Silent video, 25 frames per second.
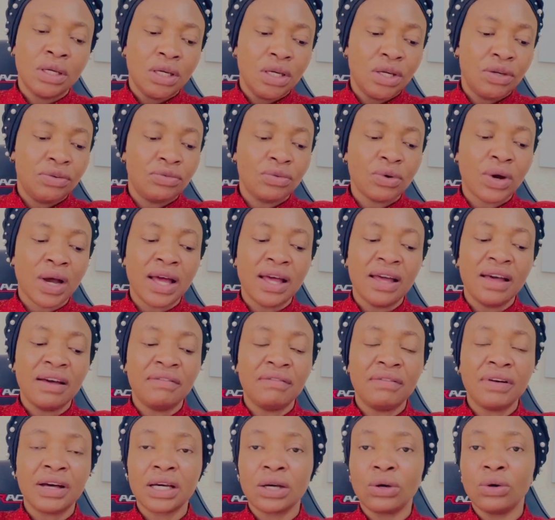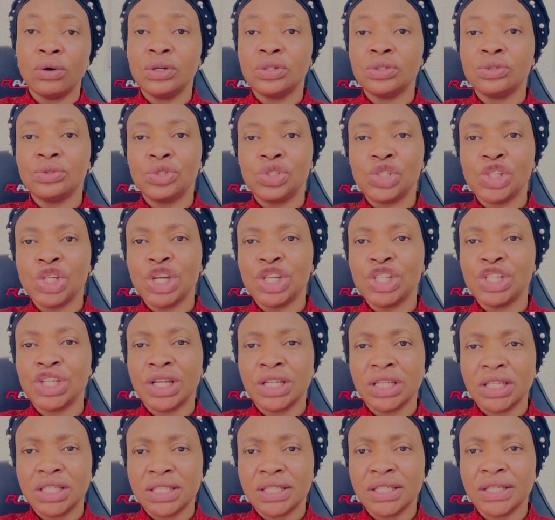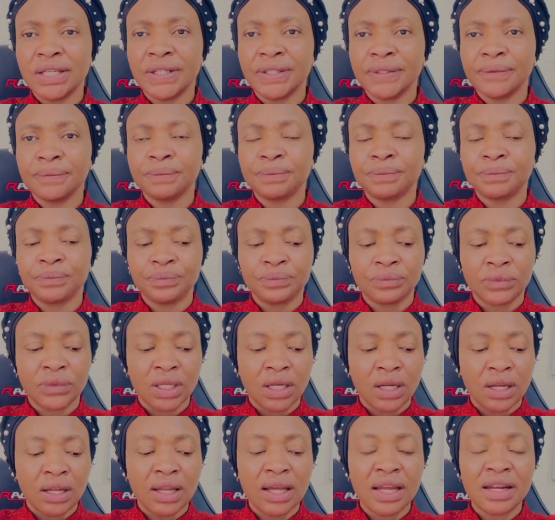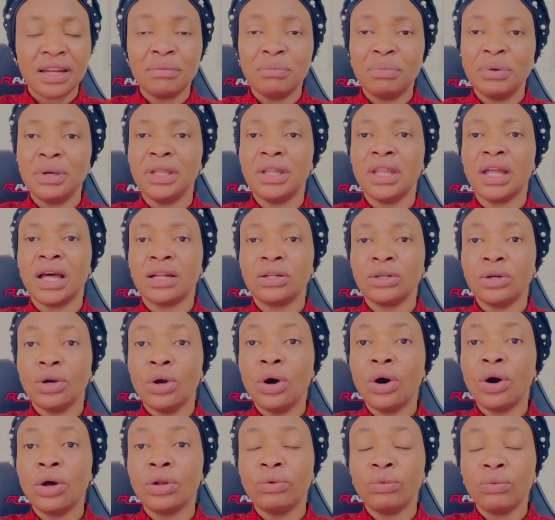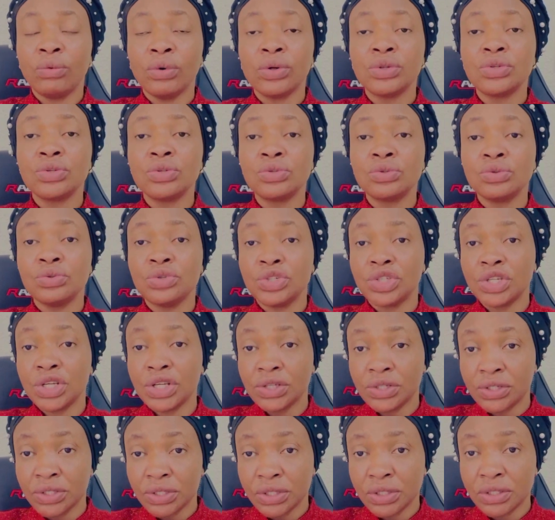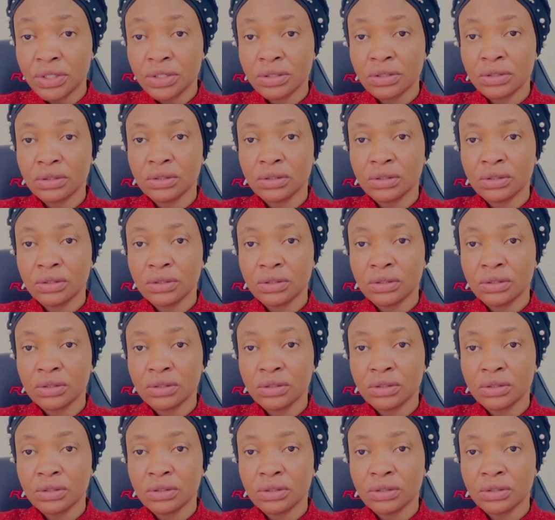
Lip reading: If you are ever going to change anything, let it be that God wants you to change it.